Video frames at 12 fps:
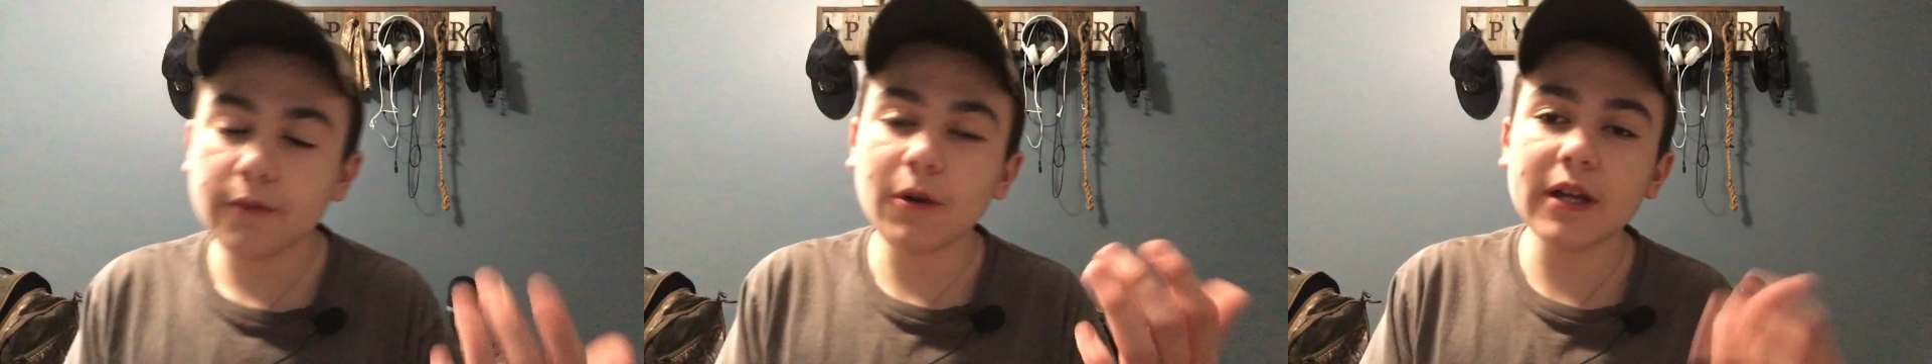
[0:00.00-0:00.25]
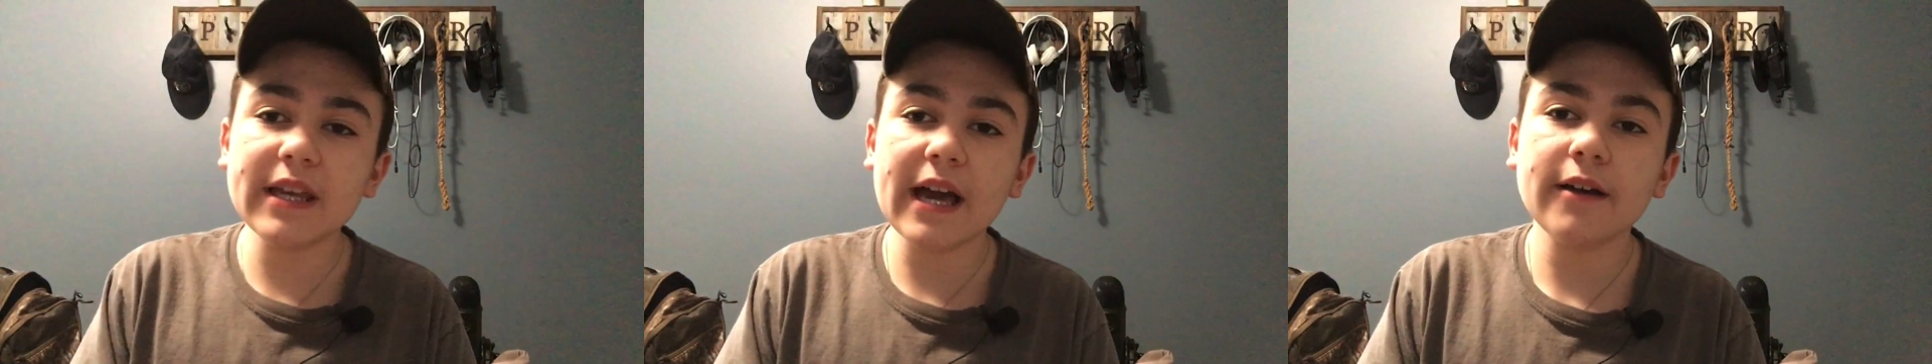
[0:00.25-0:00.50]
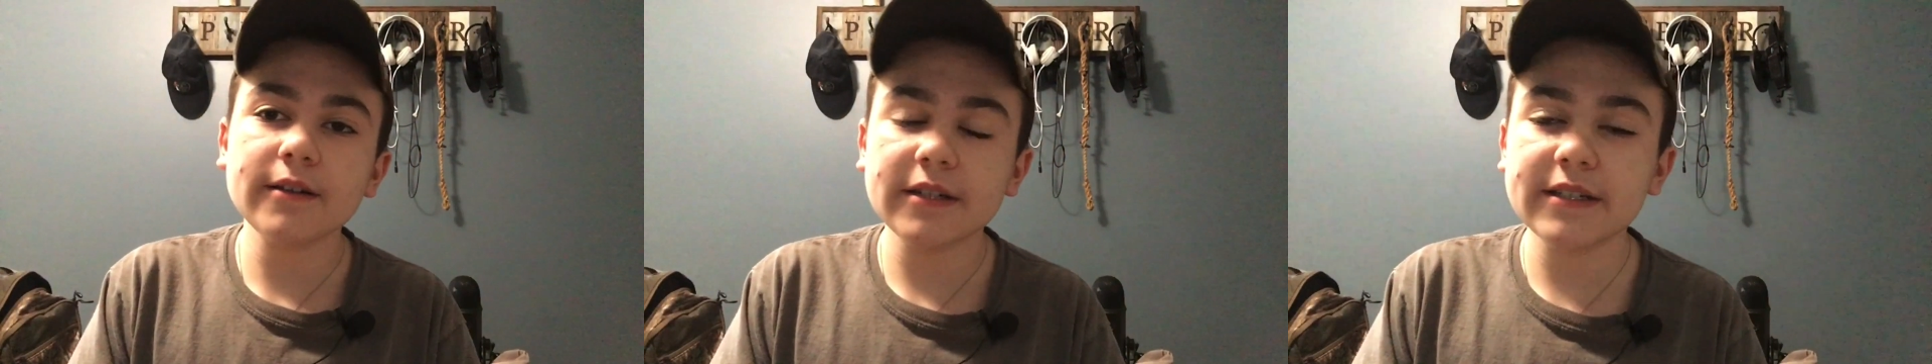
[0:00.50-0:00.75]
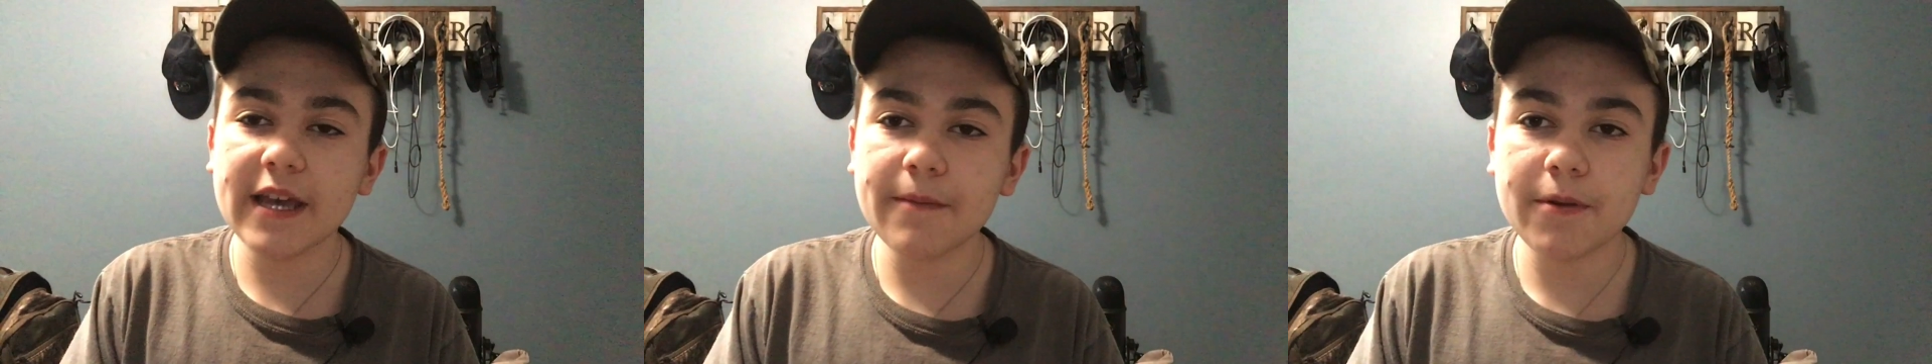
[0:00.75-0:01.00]
1 gallon a
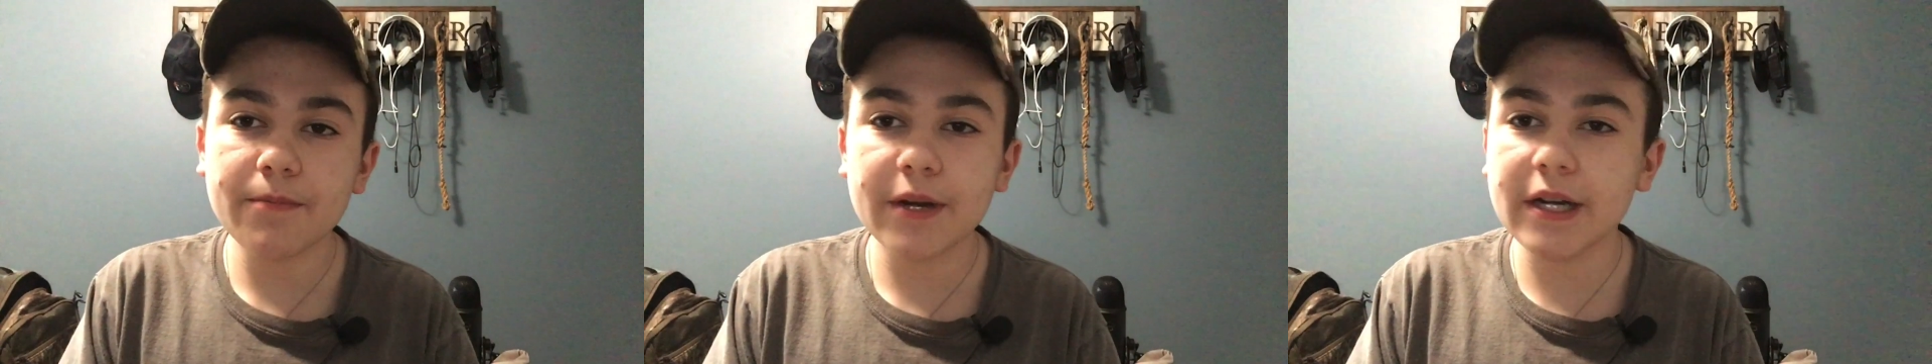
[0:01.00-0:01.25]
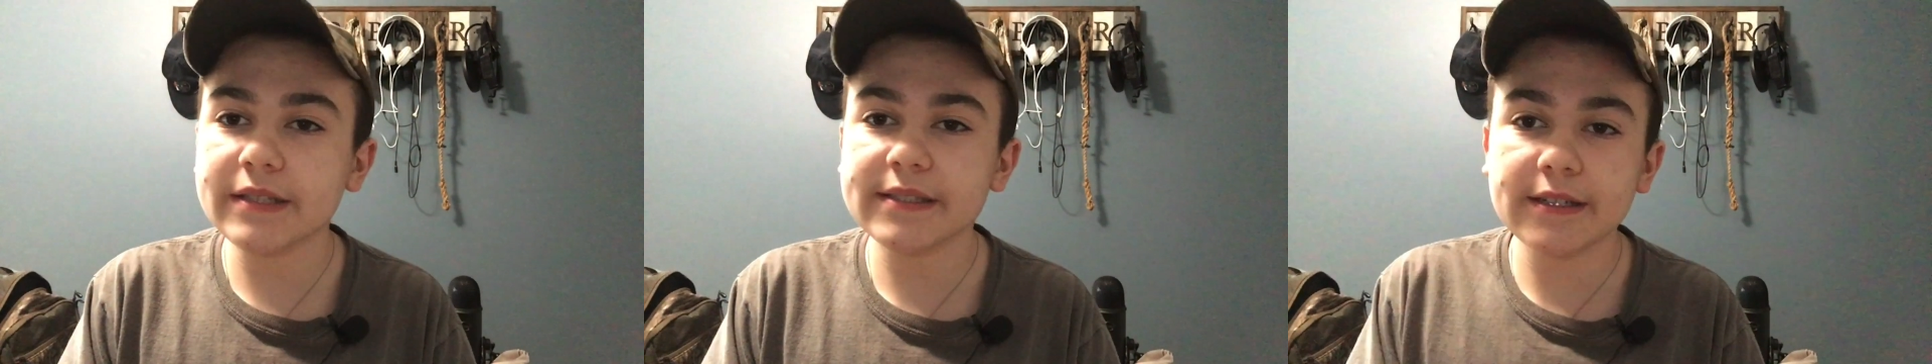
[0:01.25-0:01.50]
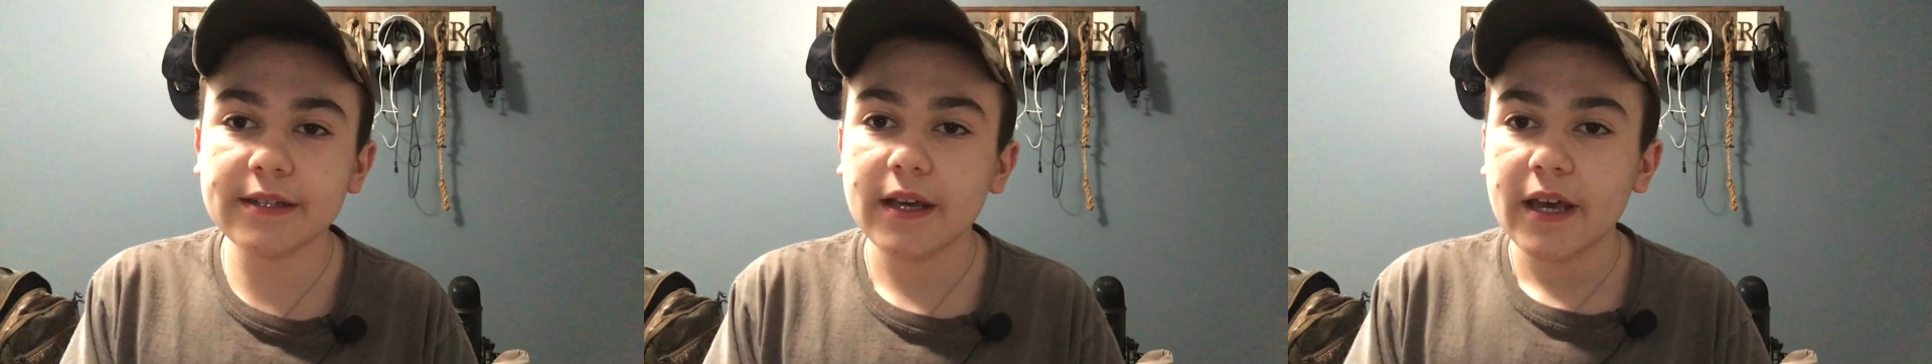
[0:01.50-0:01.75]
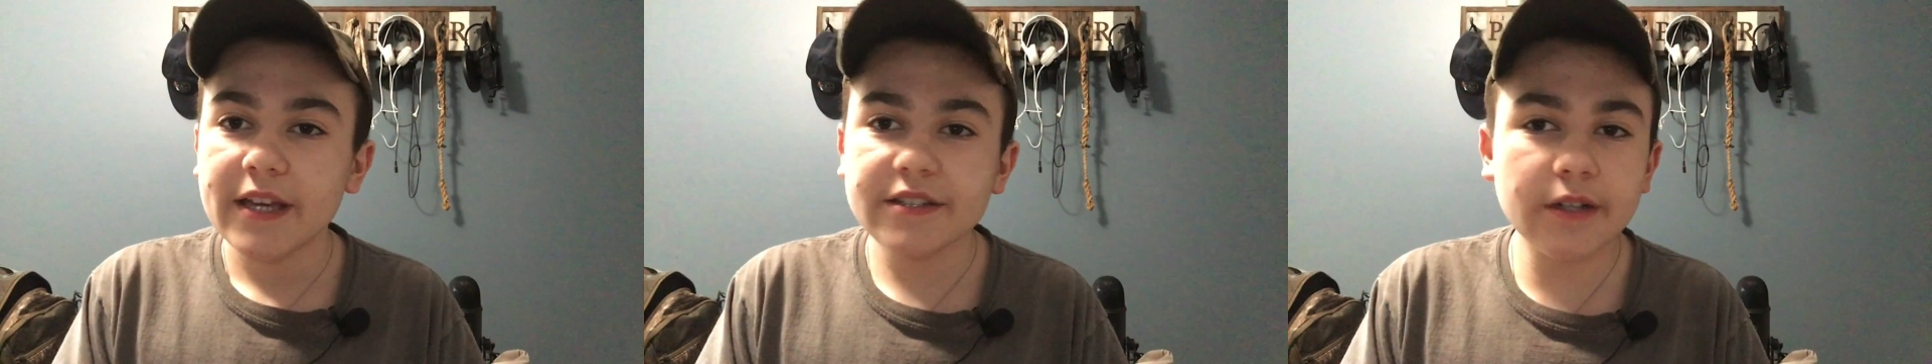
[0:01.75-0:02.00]
day per person.
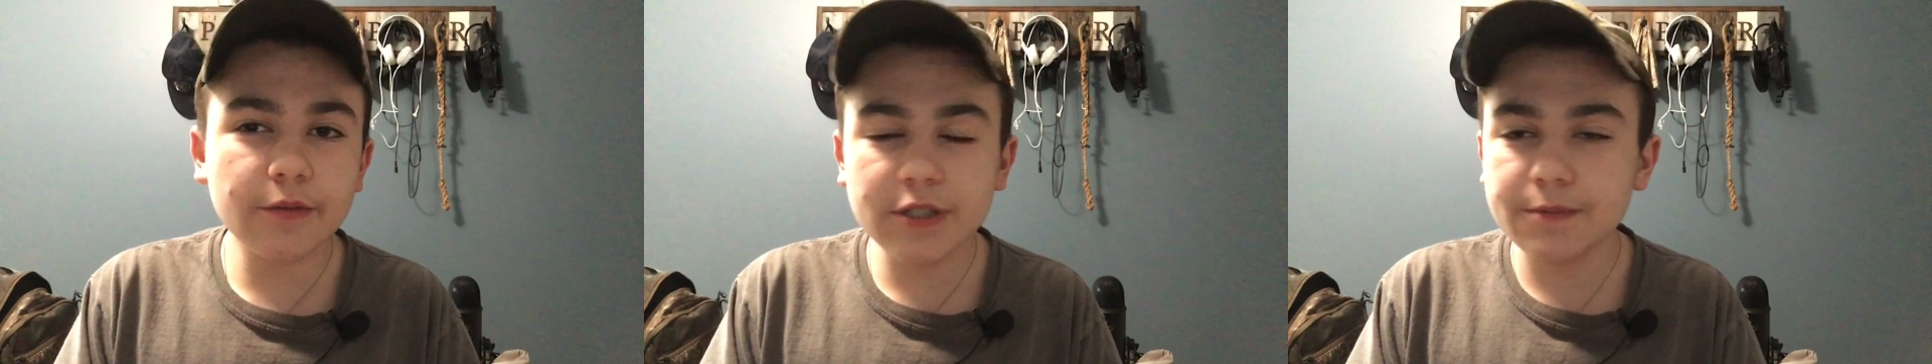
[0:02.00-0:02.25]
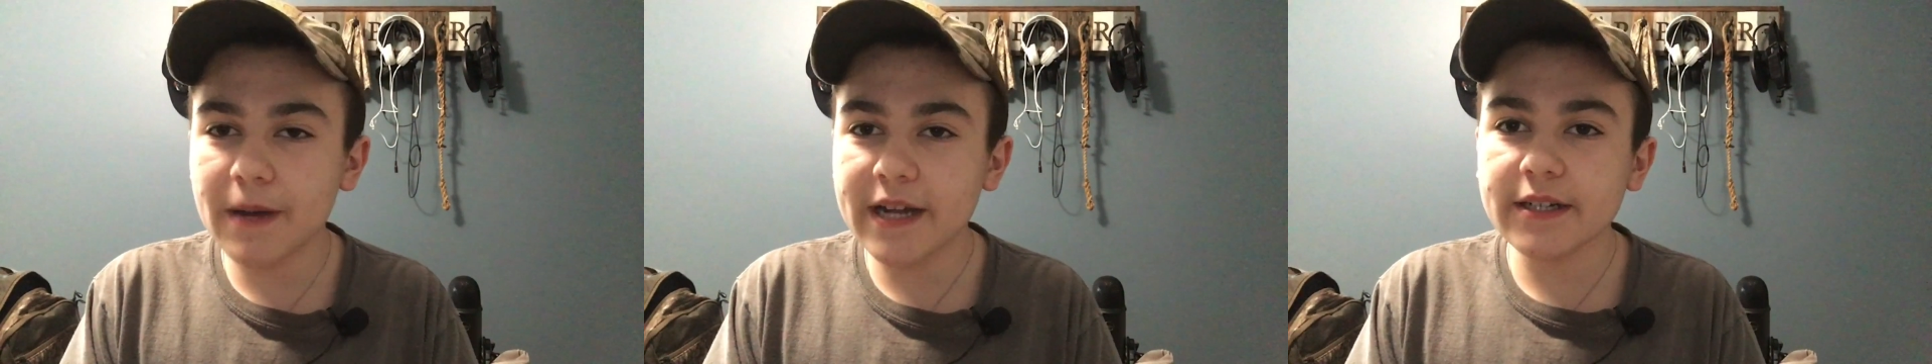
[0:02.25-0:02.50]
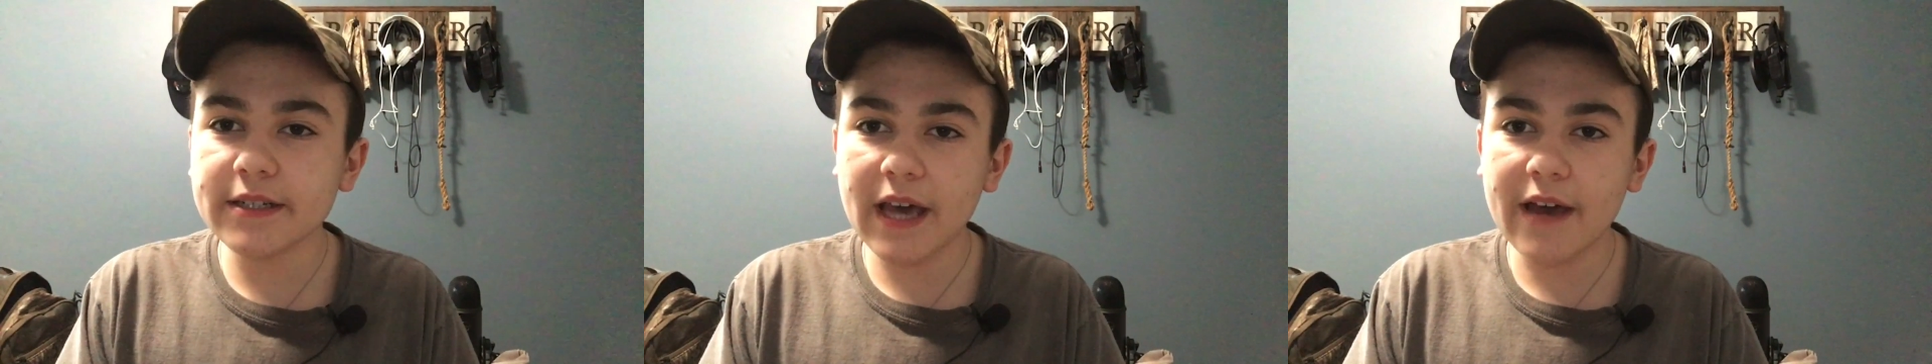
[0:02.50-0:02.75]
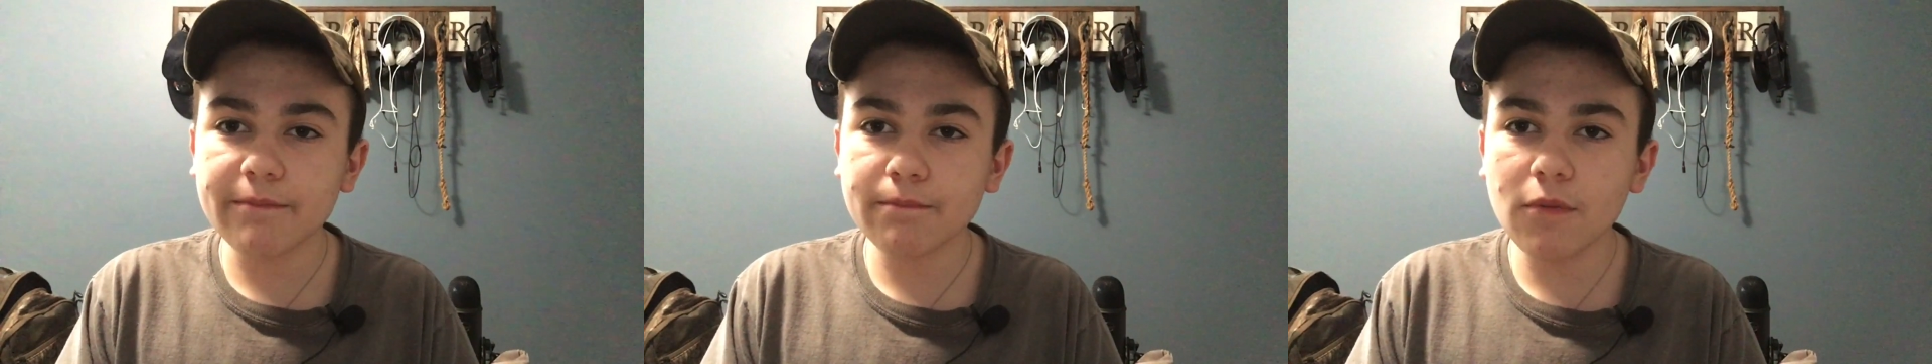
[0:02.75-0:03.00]
It's always better to
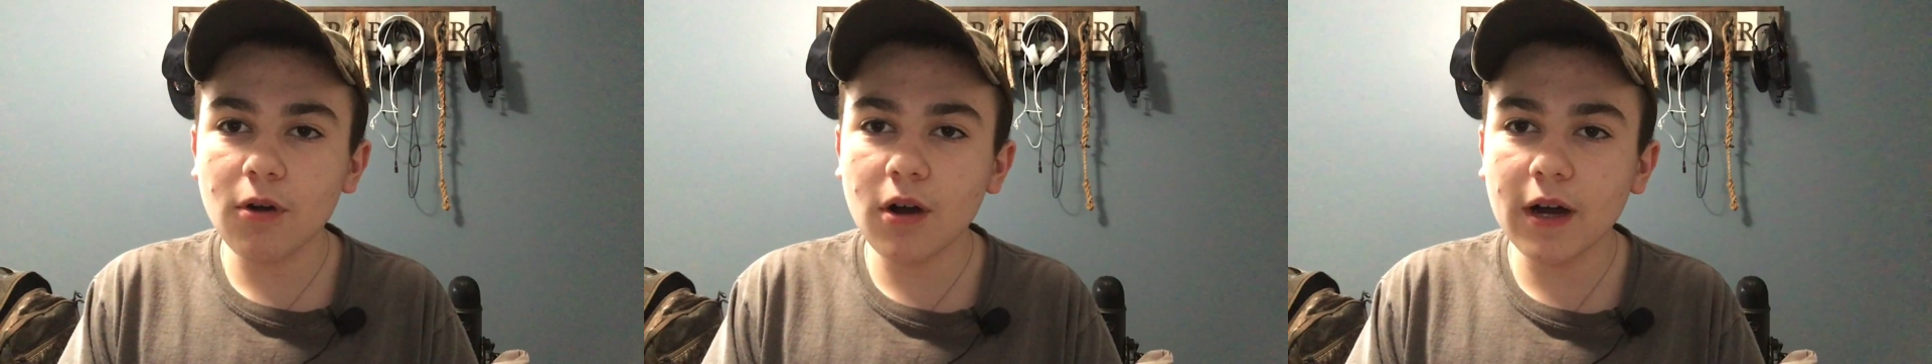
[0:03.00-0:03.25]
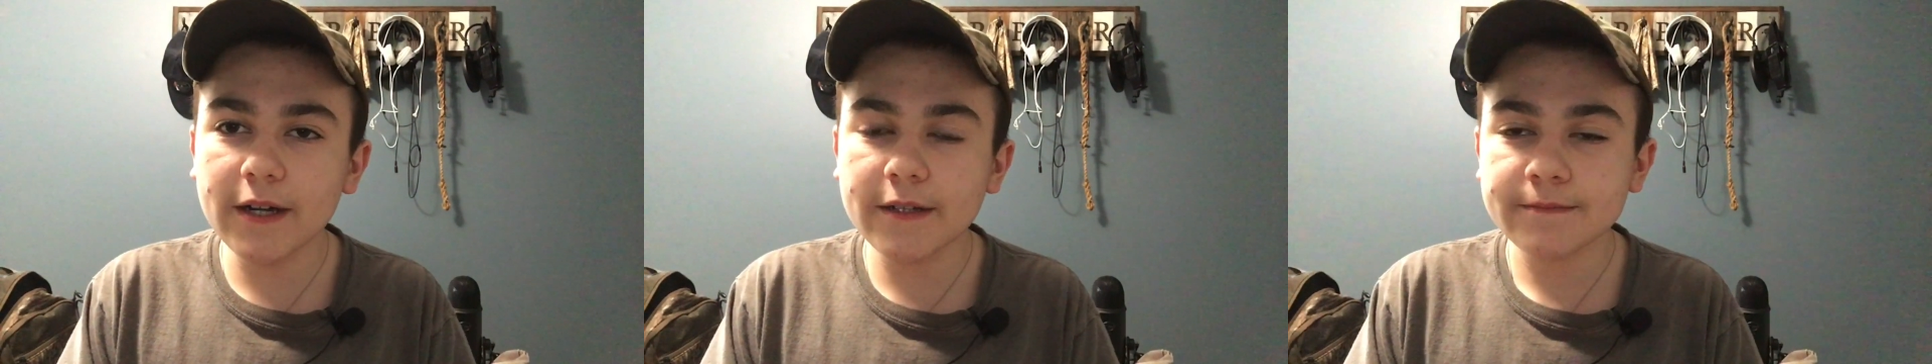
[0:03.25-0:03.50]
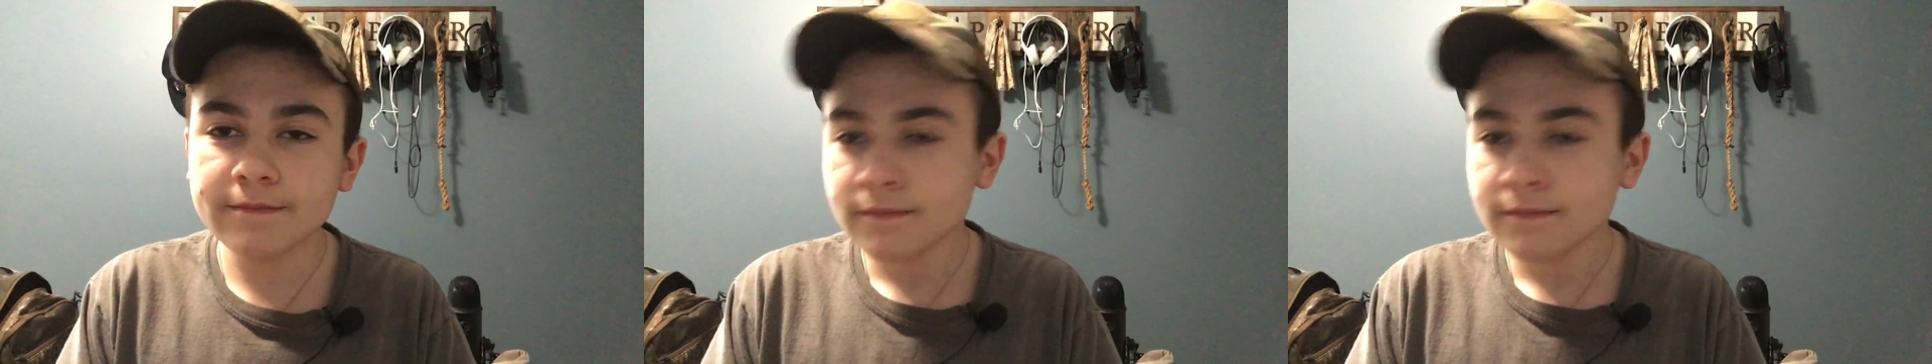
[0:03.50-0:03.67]
have more.